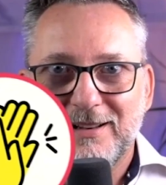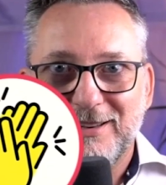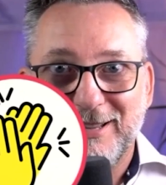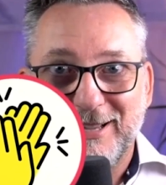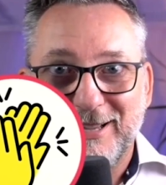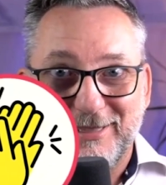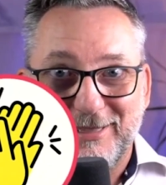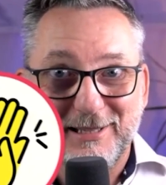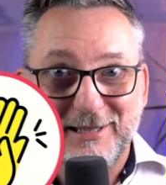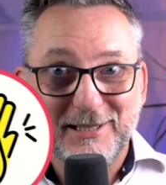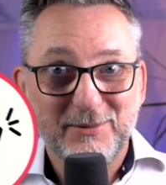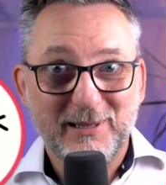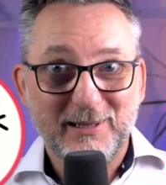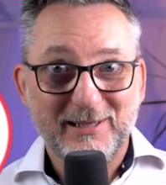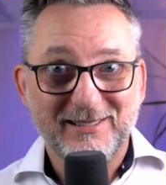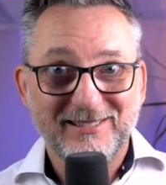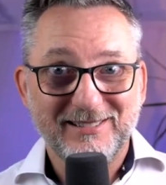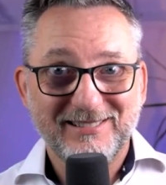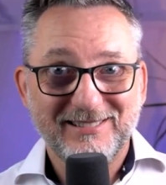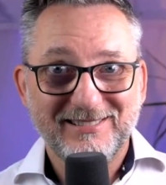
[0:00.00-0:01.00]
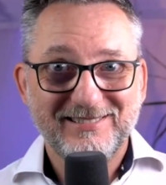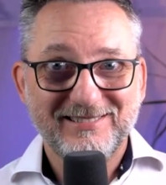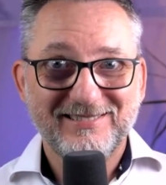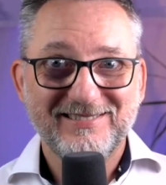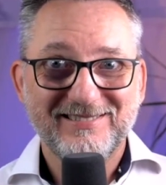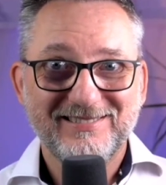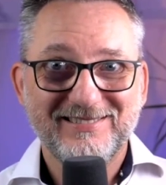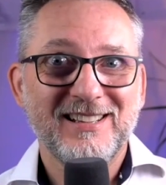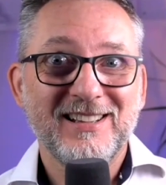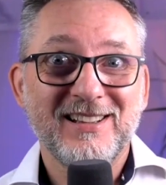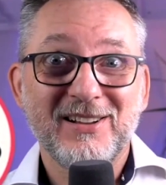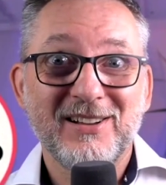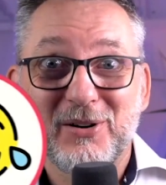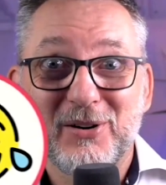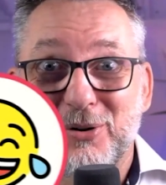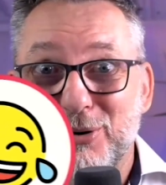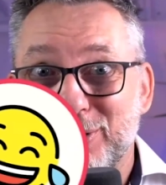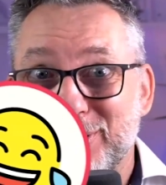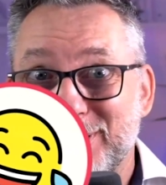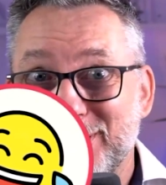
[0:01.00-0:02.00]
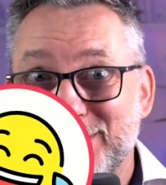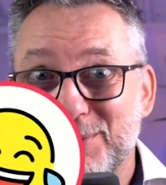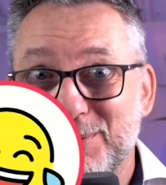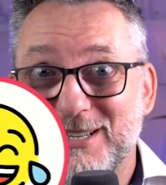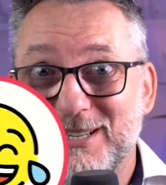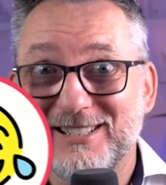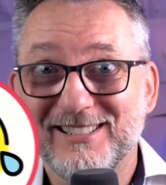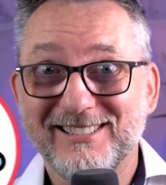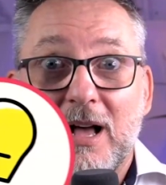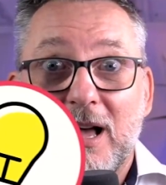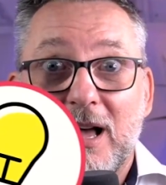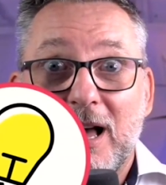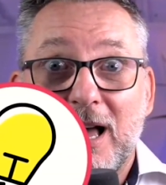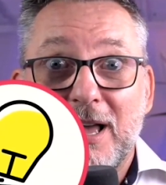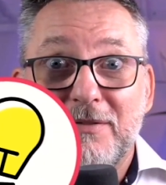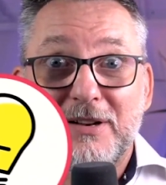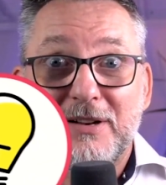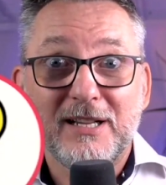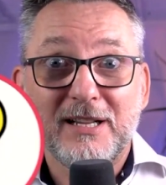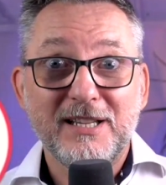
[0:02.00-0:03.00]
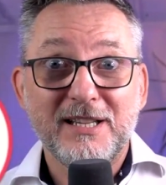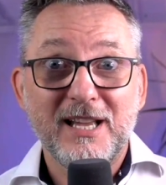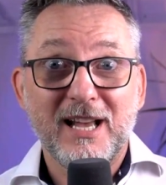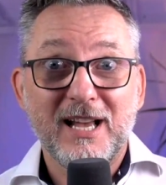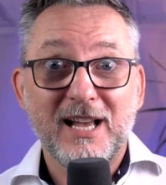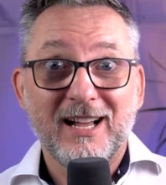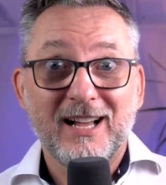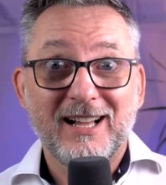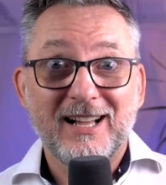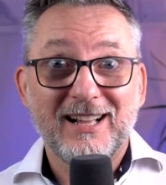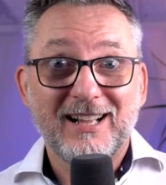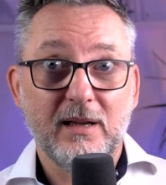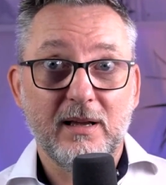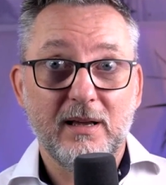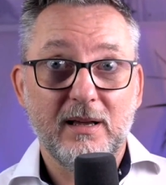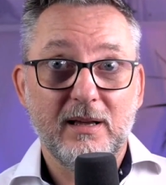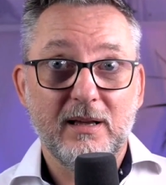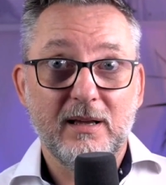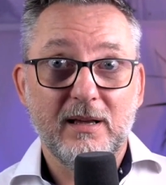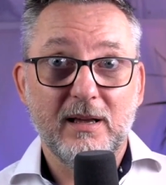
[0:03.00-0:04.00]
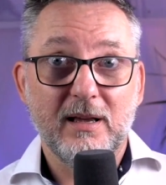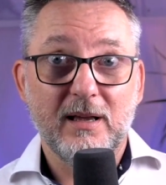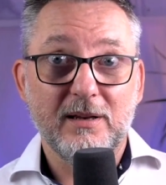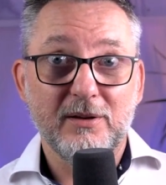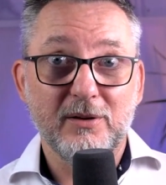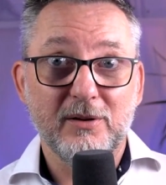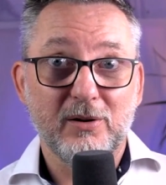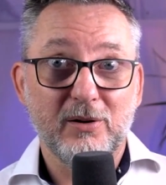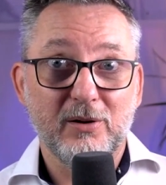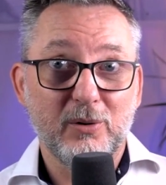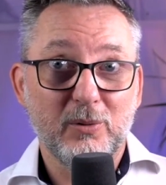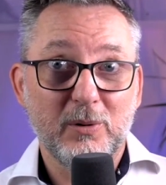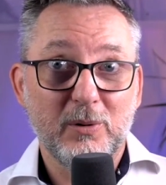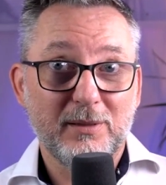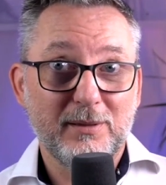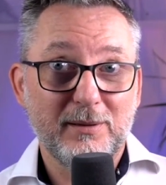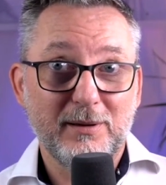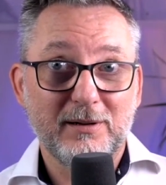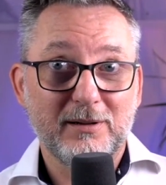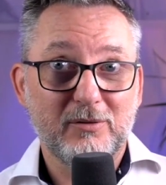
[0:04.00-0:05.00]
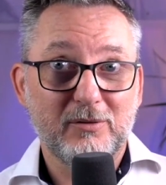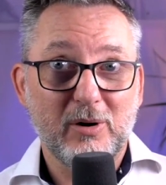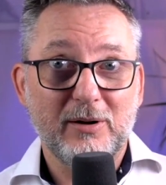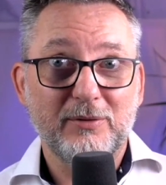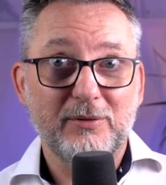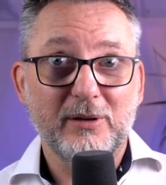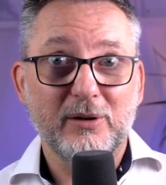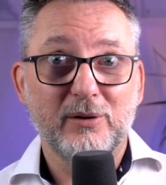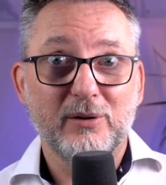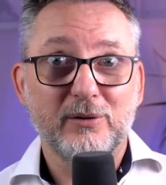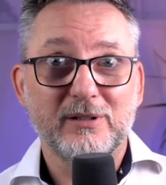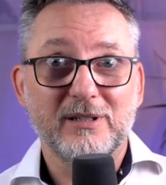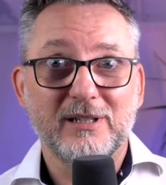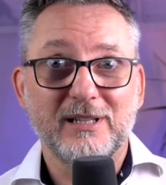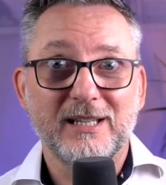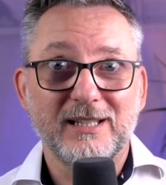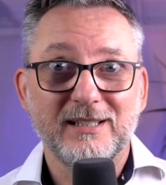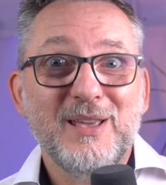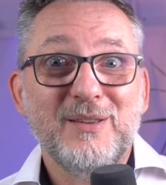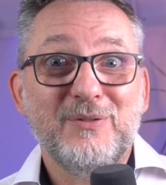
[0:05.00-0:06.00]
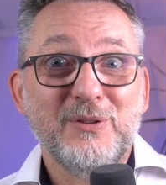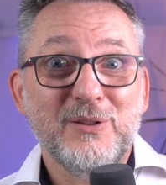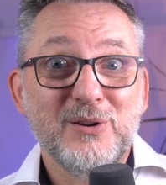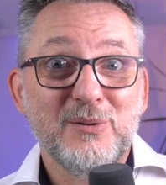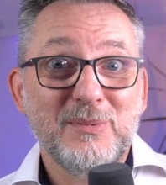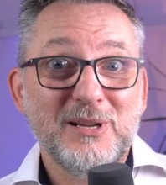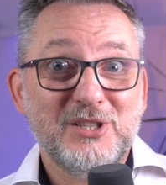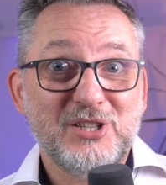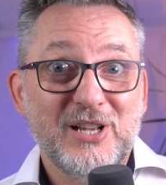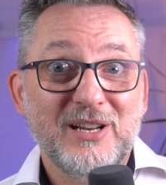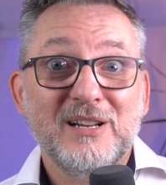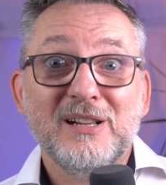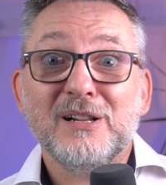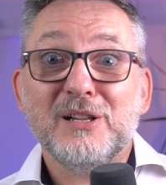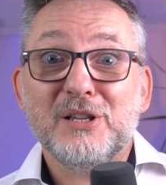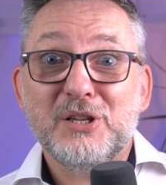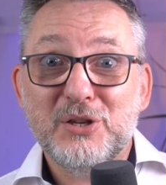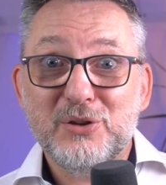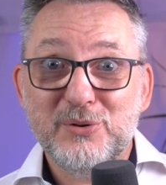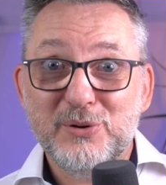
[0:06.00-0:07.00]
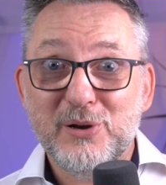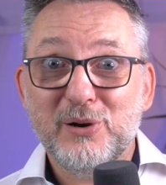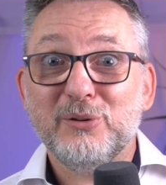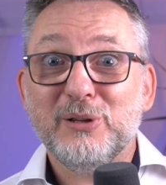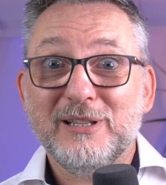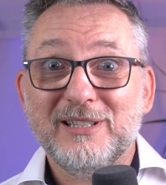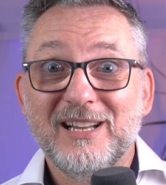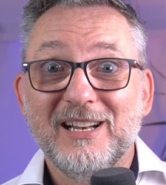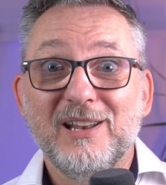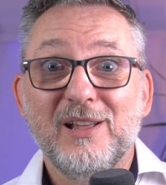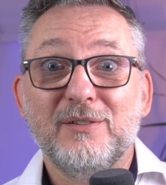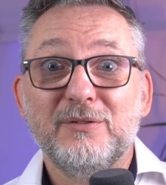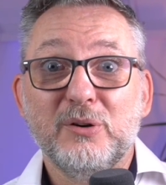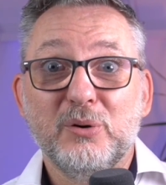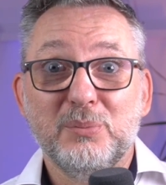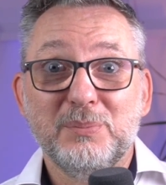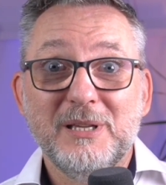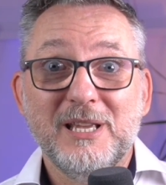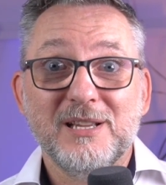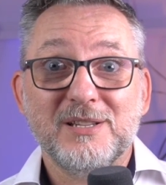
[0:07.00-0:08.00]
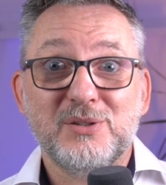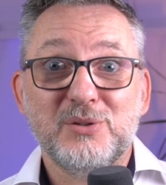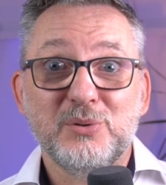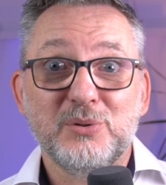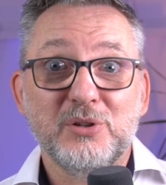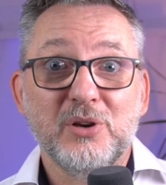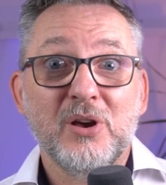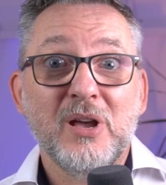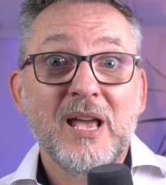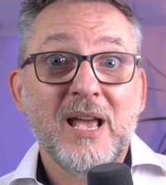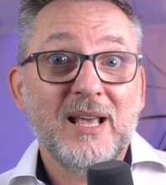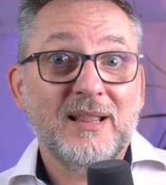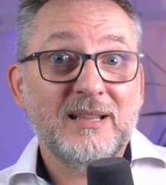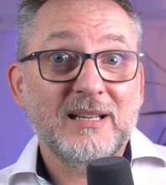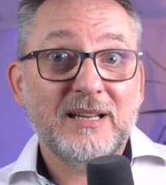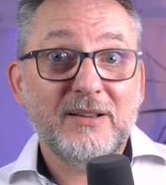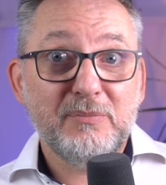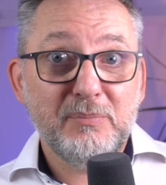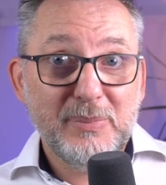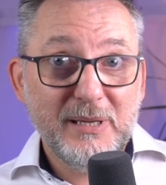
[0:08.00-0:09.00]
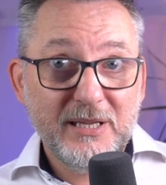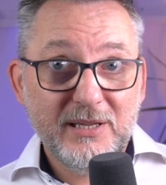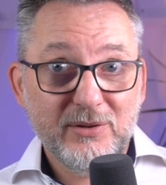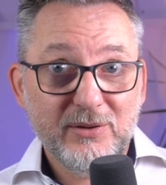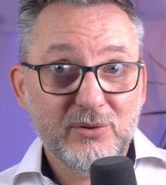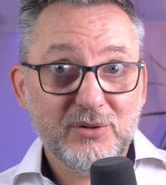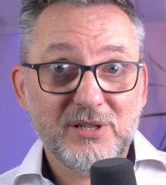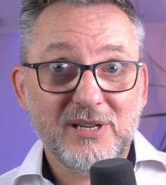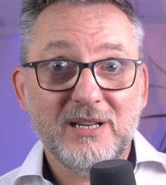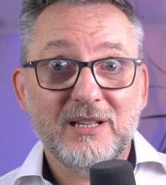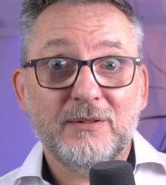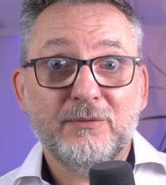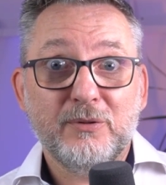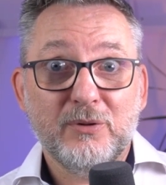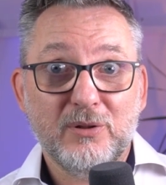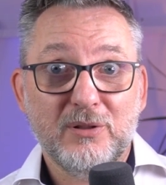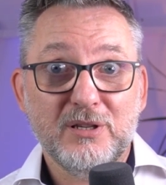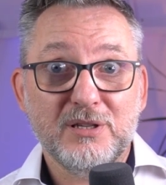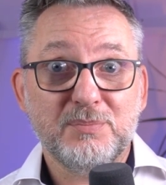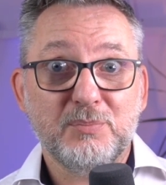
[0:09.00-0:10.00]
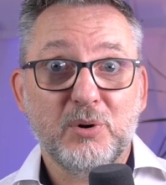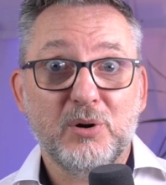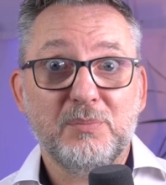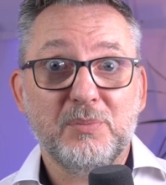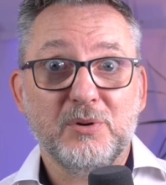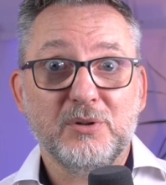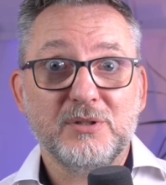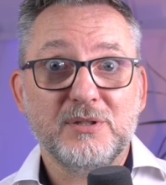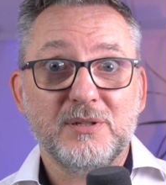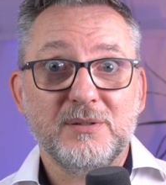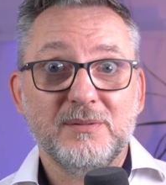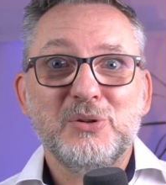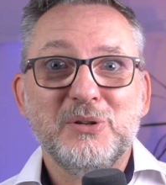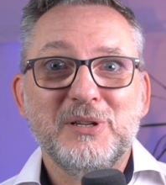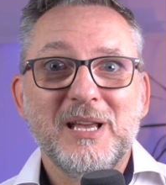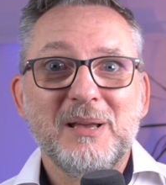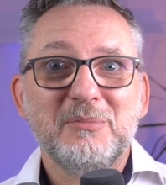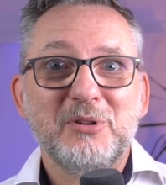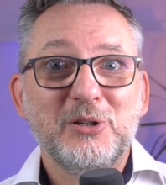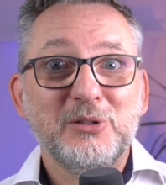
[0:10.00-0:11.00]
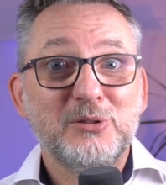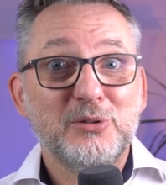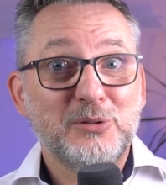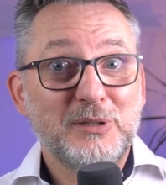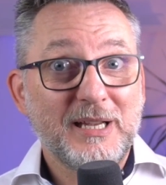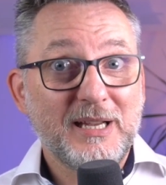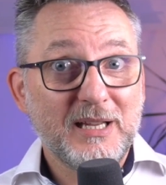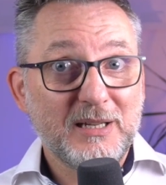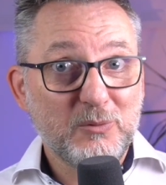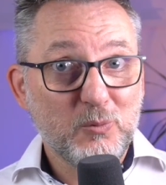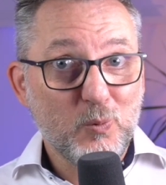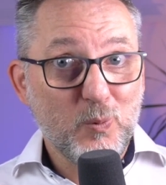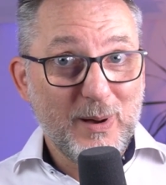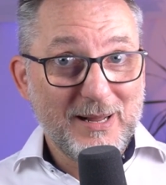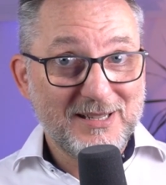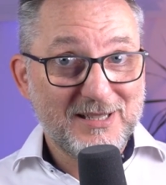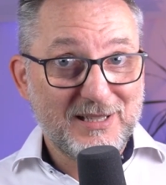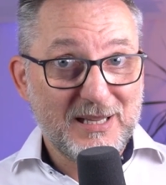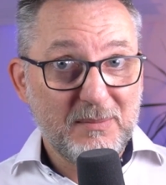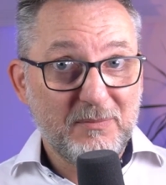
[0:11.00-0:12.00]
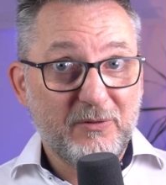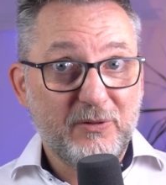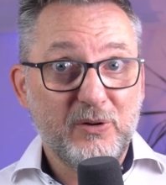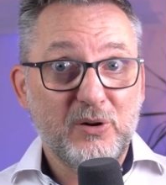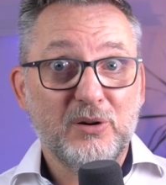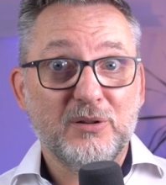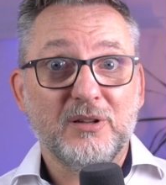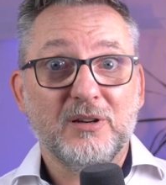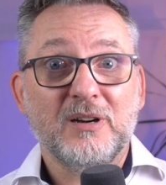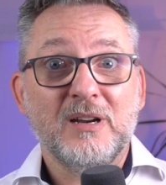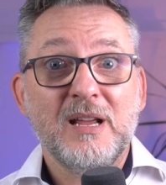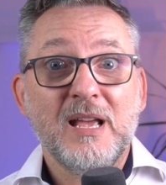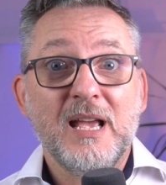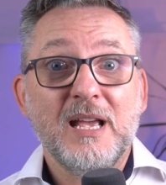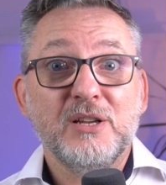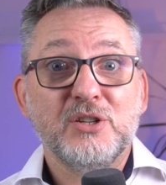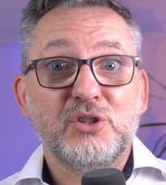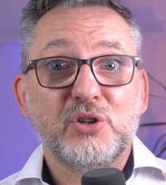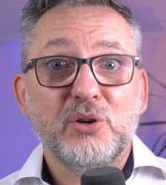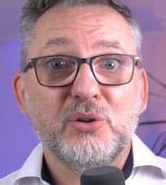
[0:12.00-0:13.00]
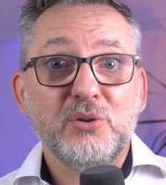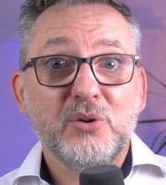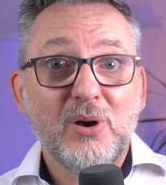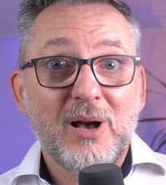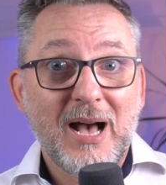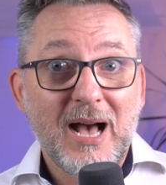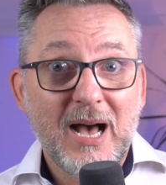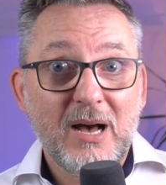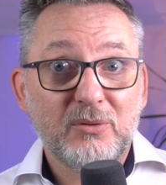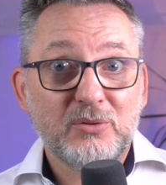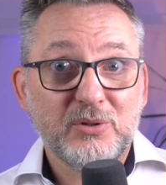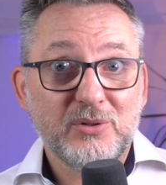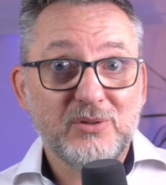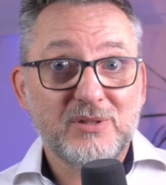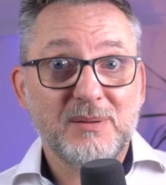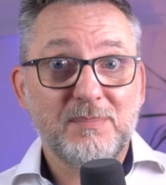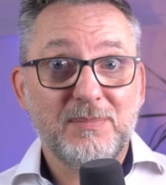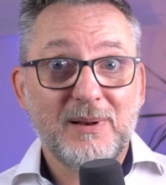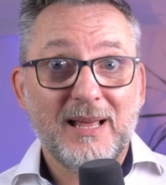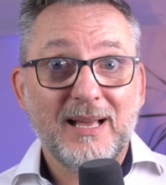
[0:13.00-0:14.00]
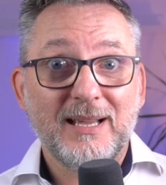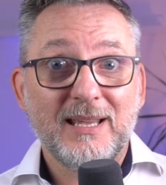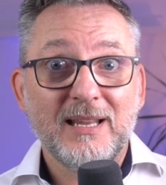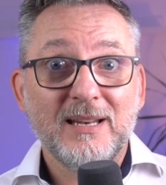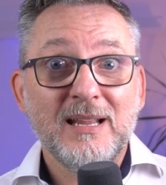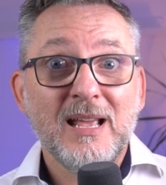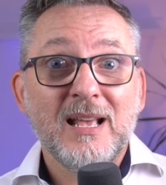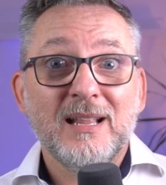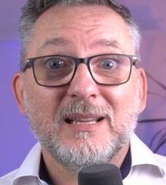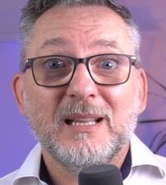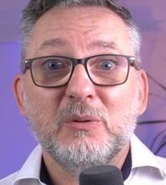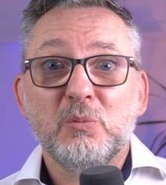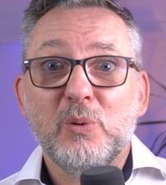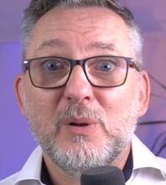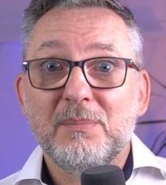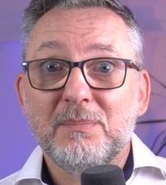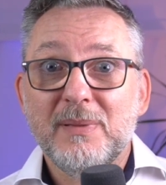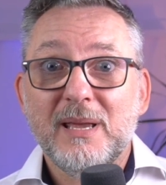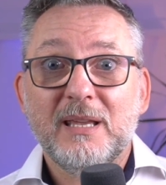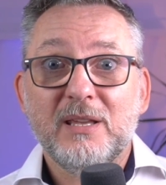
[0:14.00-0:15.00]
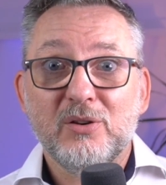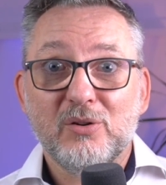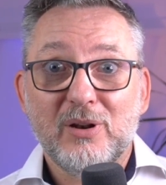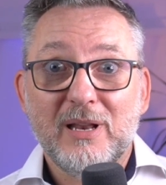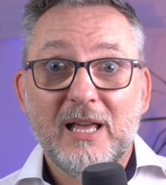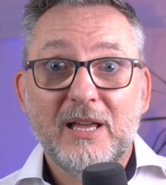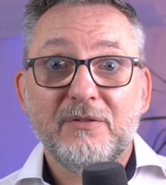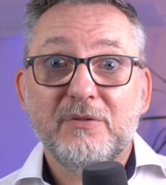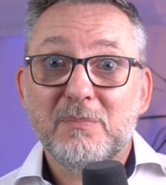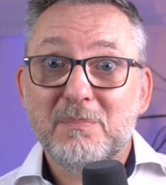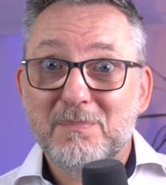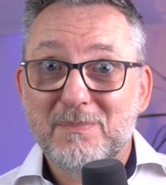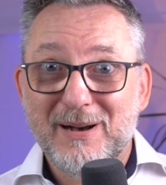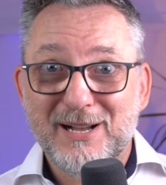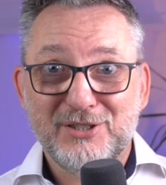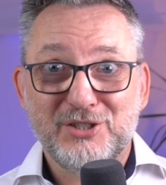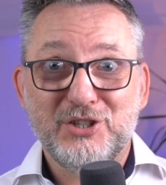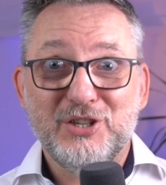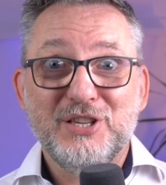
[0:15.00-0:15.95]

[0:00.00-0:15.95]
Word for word: like this one? Or this one? I have an idea and your lower third graphic overlay. If you know my channel, you know that I love OBS Studio and that I've been using it for this purpose. Today I'm going to take it one step further and show you how to use a plugin that will make your life much